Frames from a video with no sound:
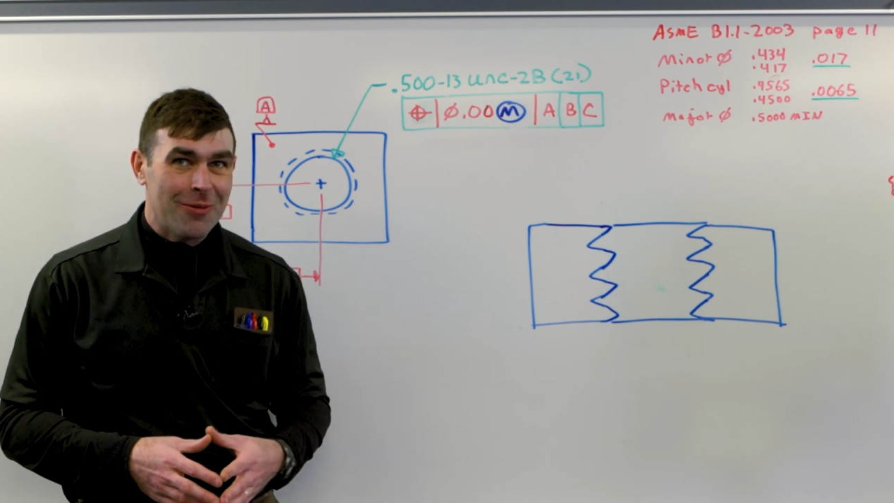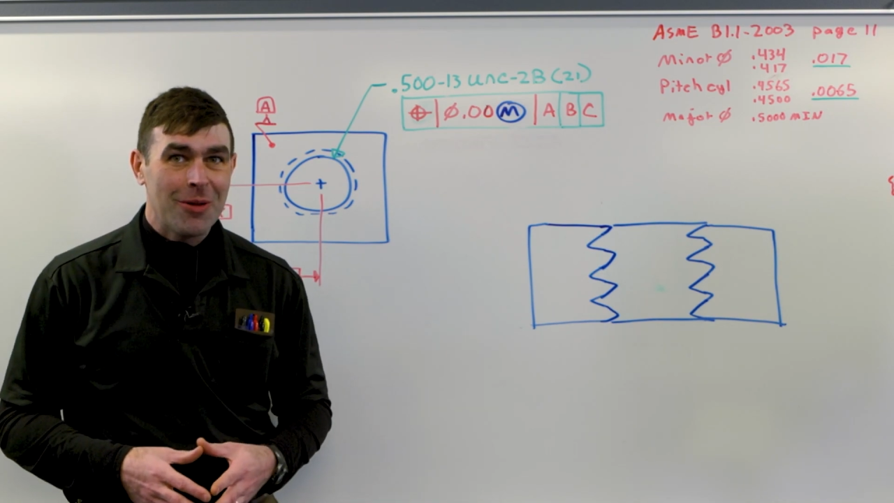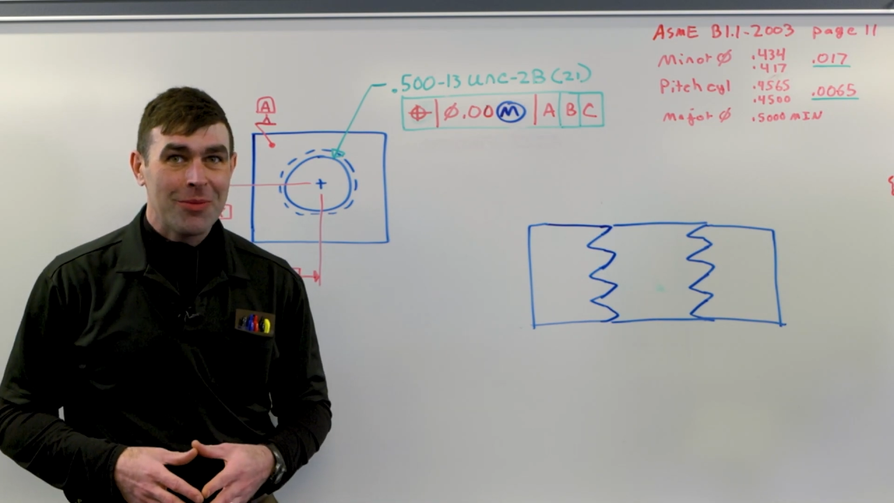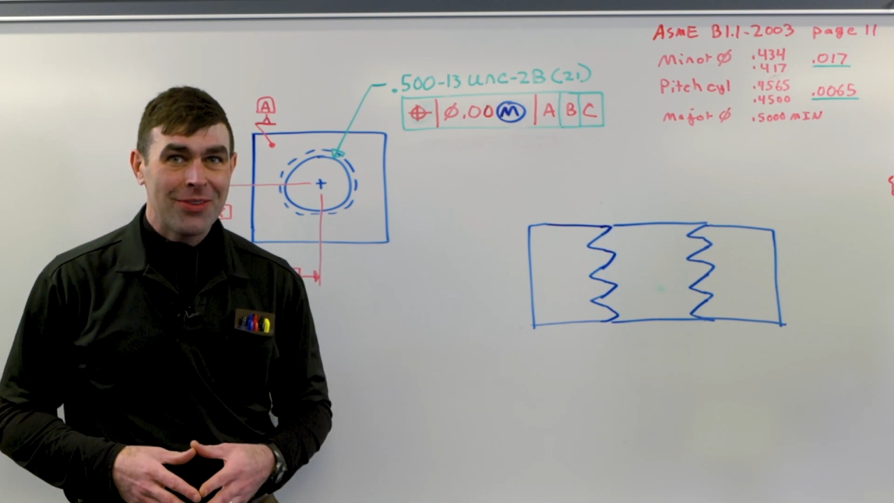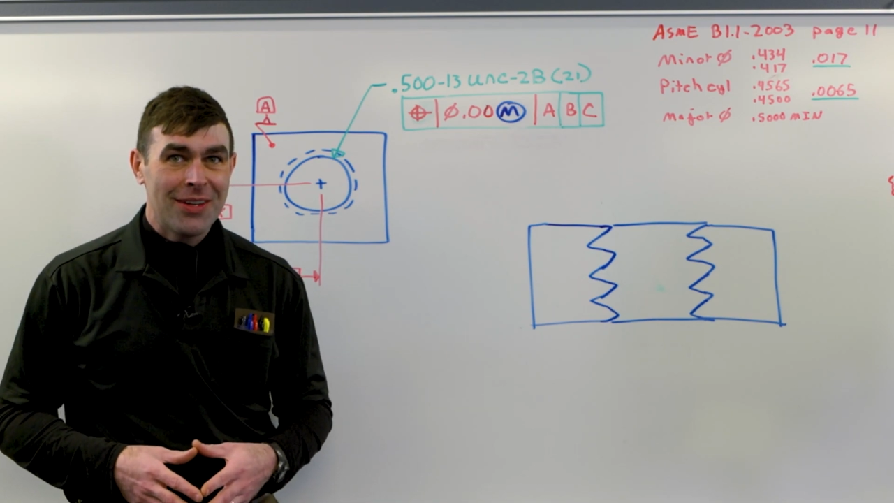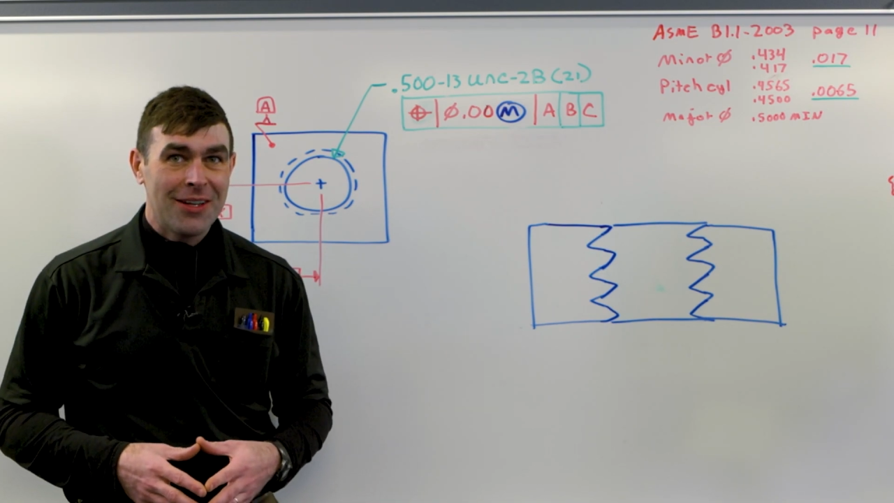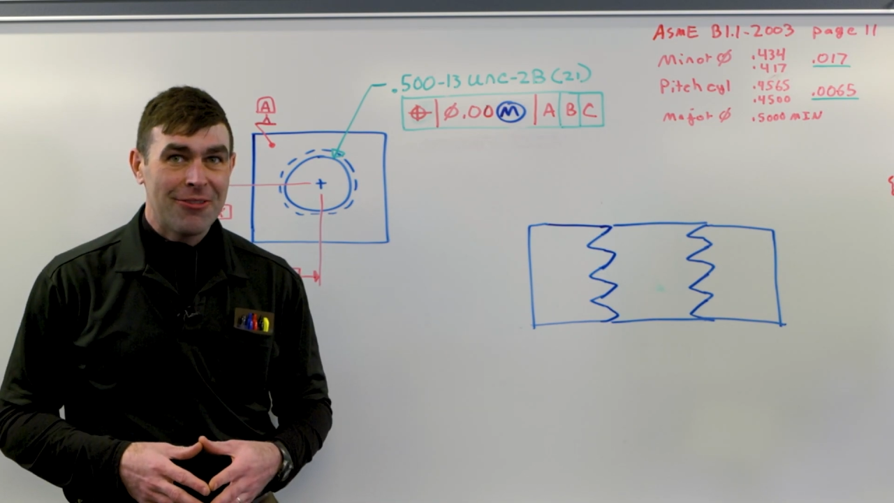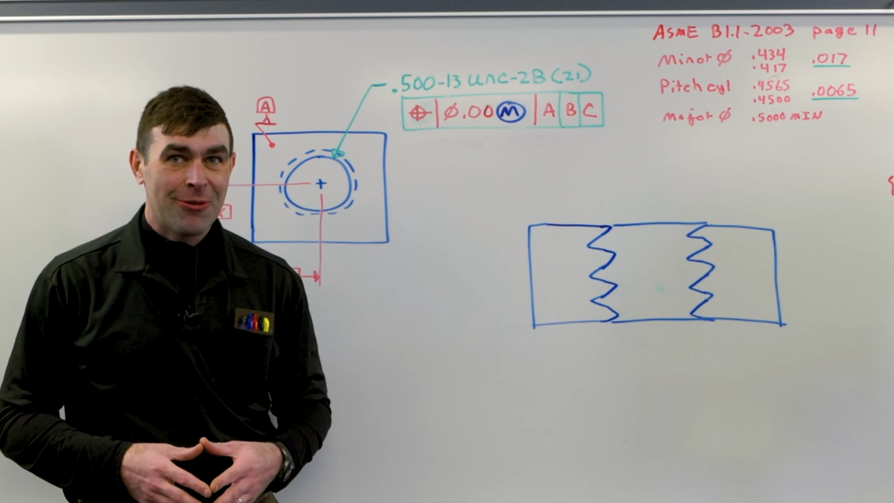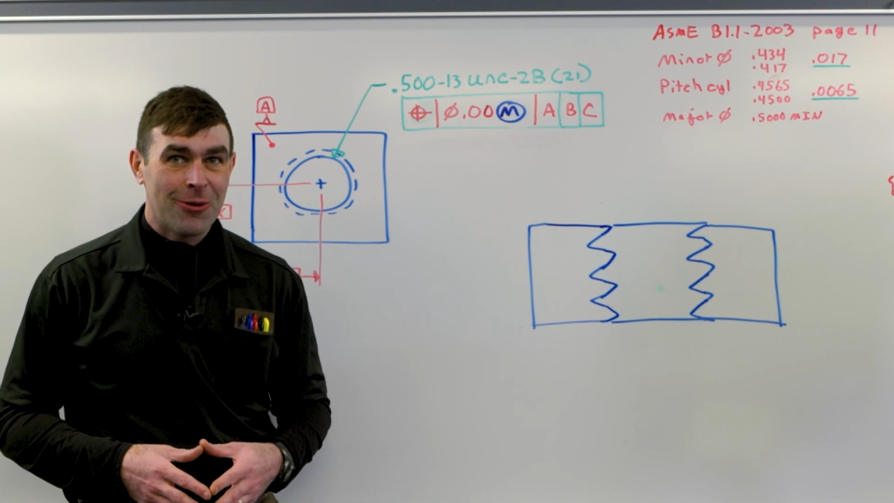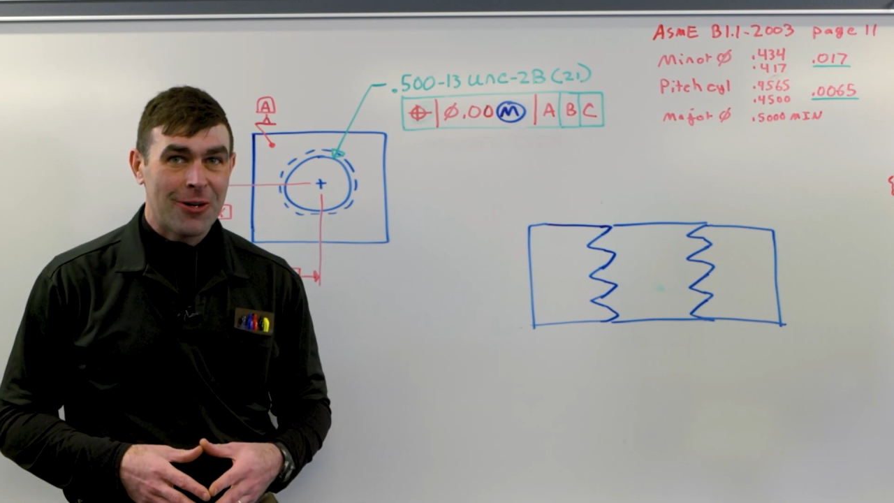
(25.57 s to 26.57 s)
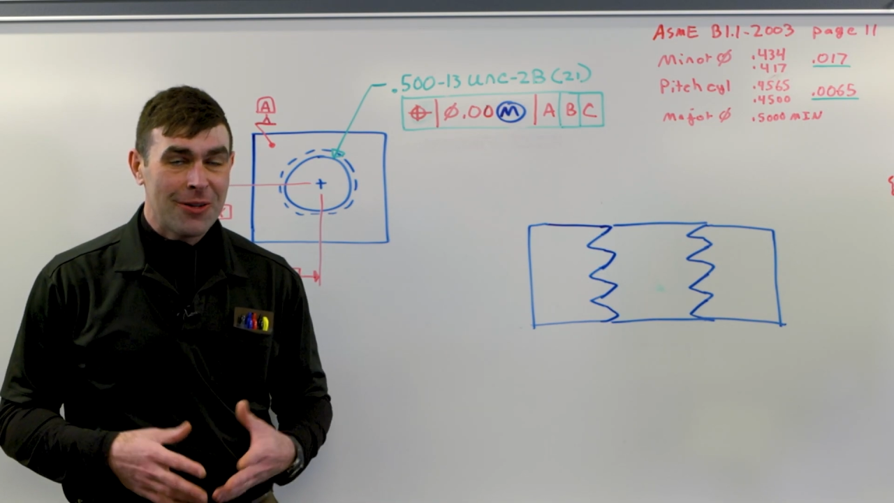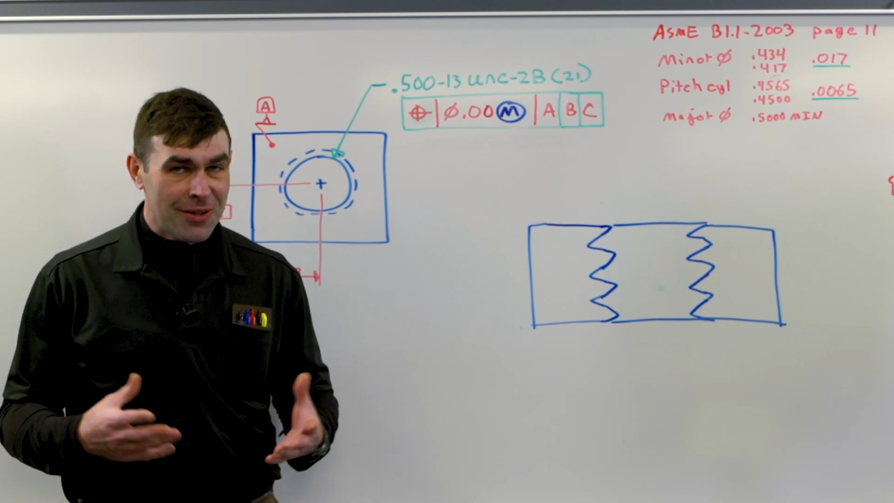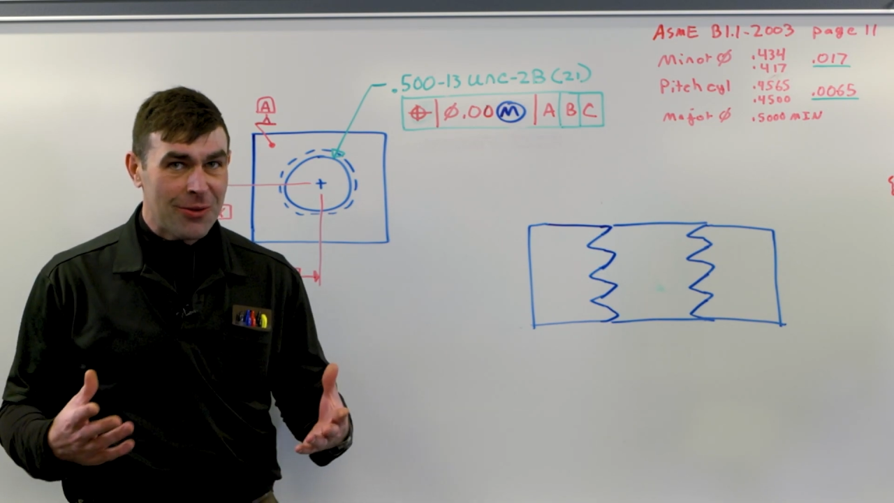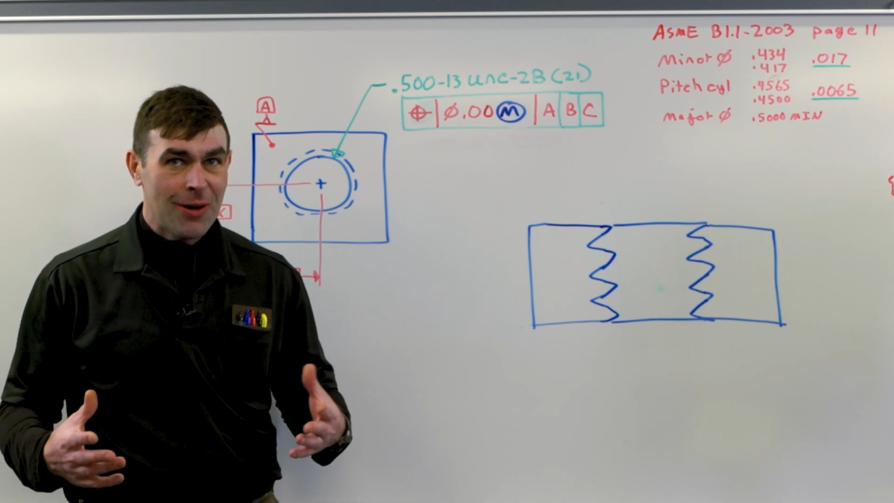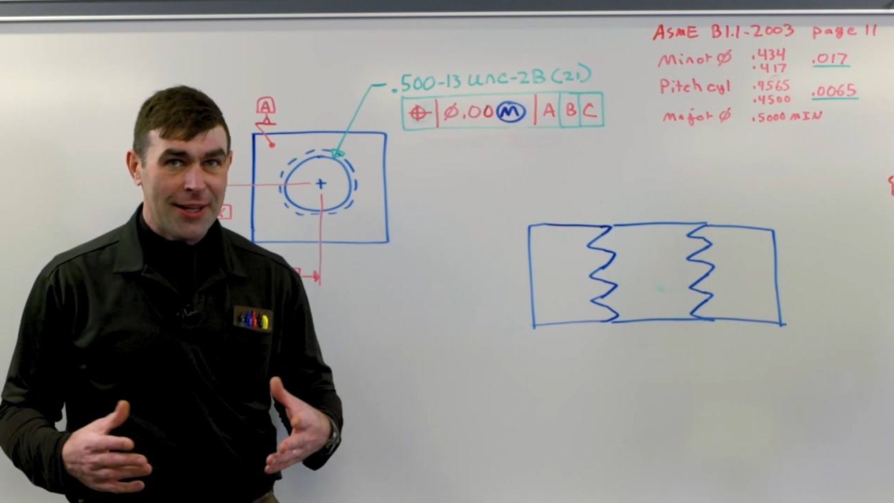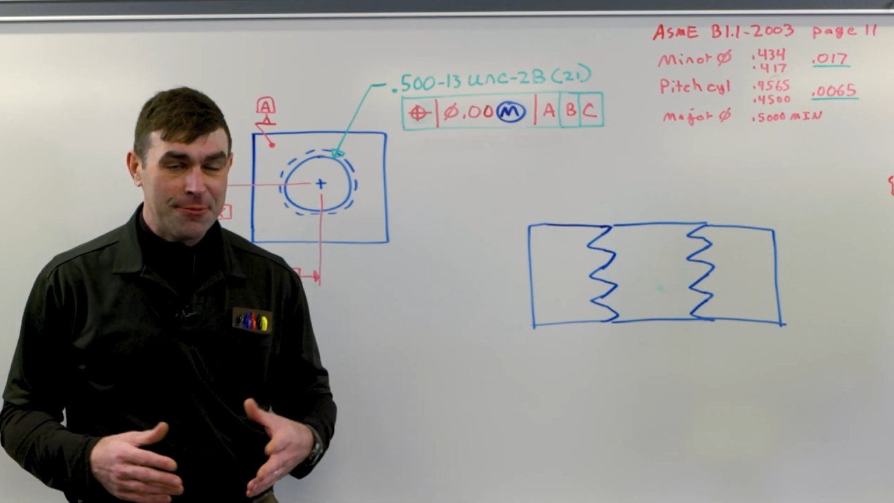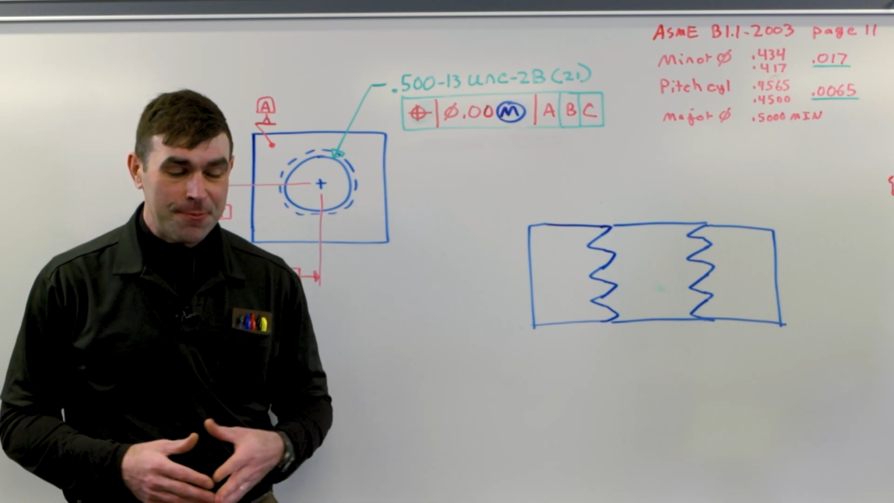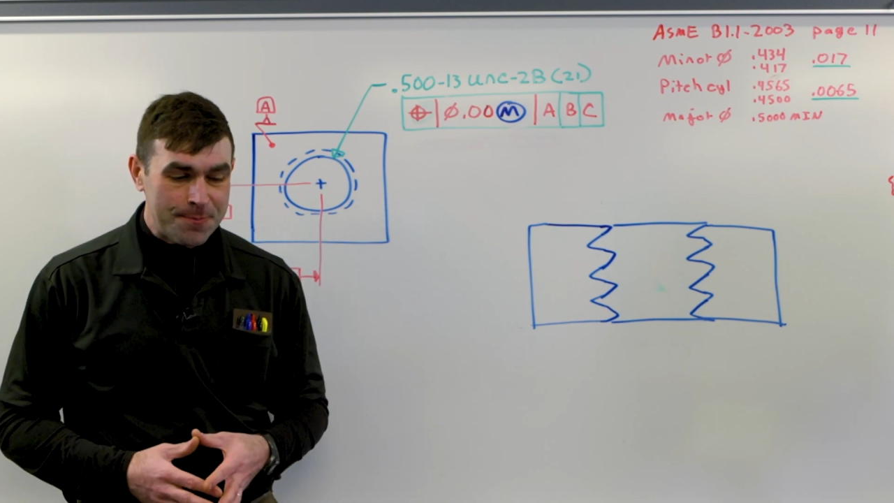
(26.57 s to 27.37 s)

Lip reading: MMC for the thread.